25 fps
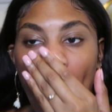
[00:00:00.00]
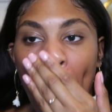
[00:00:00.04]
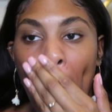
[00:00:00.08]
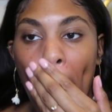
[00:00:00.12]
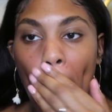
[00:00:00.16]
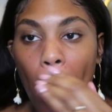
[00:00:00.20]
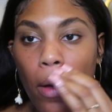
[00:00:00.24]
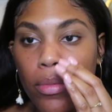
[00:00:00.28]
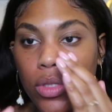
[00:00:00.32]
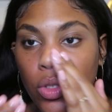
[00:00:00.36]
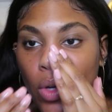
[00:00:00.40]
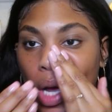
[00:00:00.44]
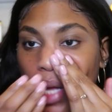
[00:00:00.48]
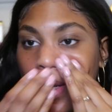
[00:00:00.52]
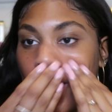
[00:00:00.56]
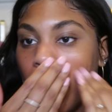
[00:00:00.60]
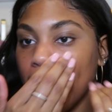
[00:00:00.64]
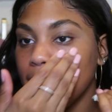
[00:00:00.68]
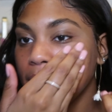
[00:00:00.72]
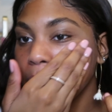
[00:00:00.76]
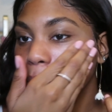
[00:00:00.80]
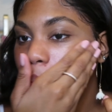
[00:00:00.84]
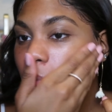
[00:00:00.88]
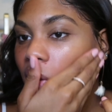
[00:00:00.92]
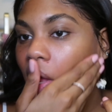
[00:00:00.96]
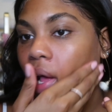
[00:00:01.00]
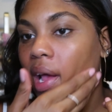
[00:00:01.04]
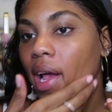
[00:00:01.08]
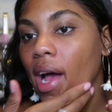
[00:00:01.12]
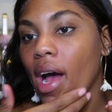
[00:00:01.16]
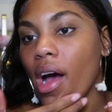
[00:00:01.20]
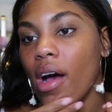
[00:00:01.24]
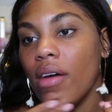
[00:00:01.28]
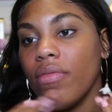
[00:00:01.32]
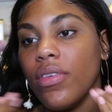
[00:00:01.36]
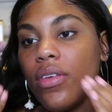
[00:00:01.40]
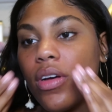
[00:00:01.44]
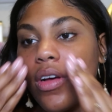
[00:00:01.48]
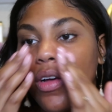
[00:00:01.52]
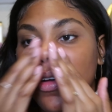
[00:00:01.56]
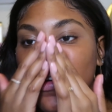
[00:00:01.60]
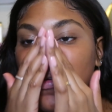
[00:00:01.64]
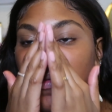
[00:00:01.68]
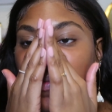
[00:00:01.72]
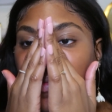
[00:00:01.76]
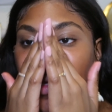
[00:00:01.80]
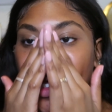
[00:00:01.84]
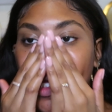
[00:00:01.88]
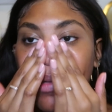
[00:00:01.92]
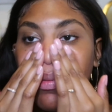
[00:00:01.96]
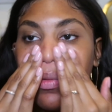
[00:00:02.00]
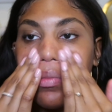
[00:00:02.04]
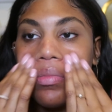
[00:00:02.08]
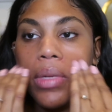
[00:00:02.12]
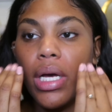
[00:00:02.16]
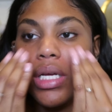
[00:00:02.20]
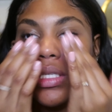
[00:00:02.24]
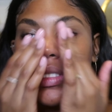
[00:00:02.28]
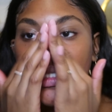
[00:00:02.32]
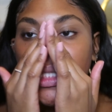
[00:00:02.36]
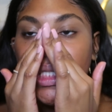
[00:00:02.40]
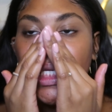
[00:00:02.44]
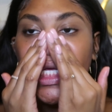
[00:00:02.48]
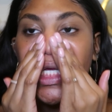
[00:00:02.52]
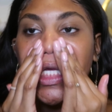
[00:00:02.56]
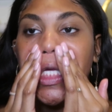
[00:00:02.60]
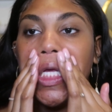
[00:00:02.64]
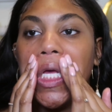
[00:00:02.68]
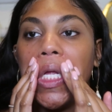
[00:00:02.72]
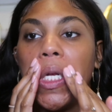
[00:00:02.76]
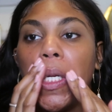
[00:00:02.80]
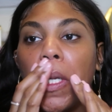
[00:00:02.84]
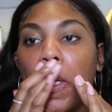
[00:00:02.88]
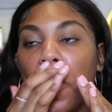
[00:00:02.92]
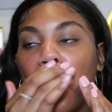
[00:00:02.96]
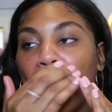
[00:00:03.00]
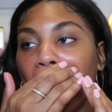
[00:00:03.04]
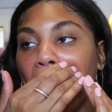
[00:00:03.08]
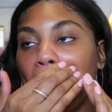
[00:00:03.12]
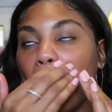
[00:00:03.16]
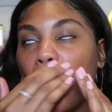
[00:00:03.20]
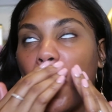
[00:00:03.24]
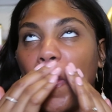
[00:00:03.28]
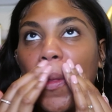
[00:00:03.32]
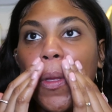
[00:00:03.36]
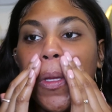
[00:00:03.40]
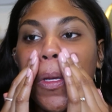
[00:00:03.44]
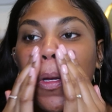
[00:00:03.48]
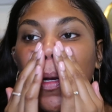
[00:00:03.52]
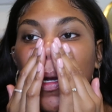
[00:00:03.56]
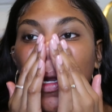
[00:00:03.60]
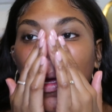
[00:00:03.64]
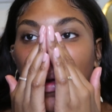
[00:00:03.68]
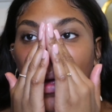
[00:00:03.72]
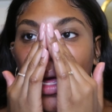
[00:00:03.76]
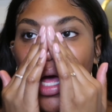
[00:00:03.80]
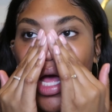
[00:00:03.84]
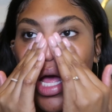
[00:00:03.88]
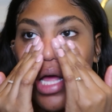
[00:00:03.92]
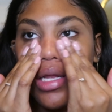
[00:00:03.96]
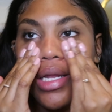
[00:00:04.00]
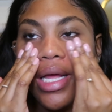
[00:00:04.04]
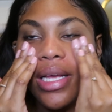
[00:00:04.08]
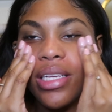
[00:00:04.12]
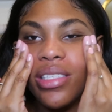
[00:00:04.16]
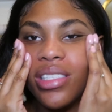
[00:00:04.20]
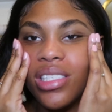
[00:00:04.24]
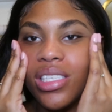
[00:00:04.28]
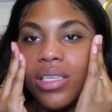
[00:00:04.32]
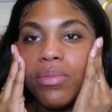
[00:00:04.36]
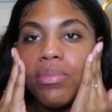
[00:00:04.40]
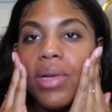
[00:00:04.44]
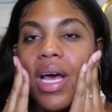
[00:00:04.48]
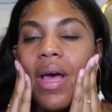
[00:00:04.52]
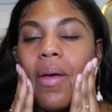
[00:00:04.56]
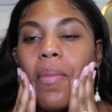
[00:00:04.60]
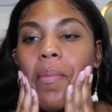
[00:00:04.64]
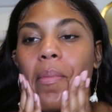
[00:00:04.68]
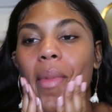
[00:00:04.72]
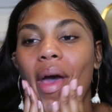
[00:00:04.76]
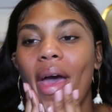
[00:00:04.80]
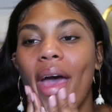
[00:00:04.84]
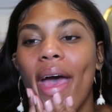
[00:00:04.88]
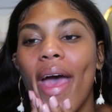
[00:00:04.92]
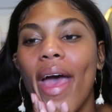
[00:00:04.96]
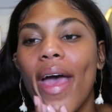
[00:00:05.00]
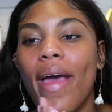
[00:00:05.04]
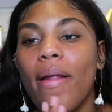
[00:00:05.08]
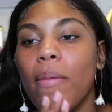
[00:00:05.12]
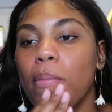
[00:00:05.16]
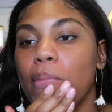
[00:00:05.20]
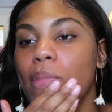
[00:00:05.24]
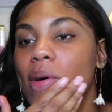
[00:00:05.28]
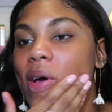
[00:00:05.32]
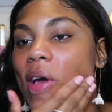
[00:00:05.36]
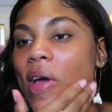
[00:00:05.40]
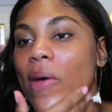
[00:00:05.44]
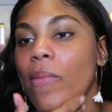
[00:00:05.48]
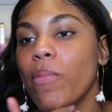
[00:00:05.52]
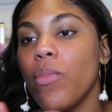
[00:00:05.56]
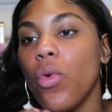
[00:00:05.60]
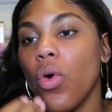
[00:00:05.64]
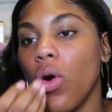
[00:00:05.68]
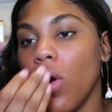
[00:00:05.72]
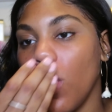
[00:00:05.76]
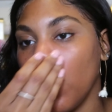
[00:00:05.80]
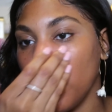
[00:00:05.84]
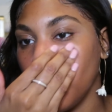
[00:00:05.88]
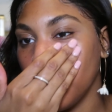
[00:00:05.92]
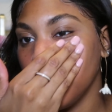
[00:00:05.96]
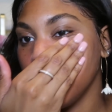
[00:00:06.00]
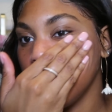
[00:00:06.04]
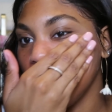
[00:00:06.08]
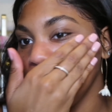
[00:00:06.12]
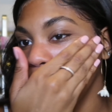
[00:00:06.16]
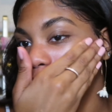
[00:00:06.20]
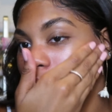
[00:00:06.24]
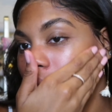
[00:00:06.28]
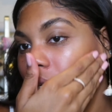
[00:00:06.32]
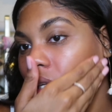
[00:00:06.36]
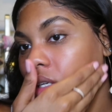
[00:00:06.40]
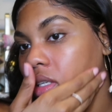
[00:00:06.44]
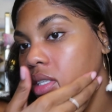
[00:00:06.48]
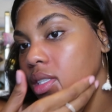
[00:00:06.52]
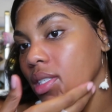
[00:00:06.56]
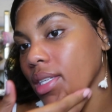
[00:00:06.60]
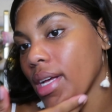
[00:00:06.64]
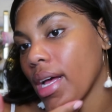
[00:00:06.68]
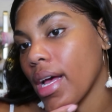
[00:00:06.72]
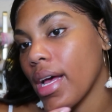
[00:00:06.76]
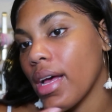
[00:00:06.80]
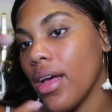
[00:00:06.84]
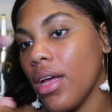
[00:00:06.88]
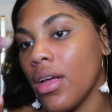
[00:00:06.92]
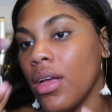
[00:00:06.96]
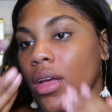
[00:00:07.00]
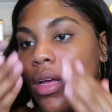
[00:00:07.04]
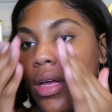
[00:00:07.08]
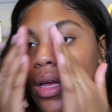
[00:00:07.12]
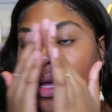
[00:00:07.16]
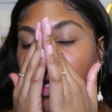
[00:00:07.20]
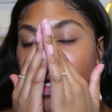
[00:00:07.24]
So I like to play off of keeping my skin, you know, kind of like semi-matte, but more on the dewier side.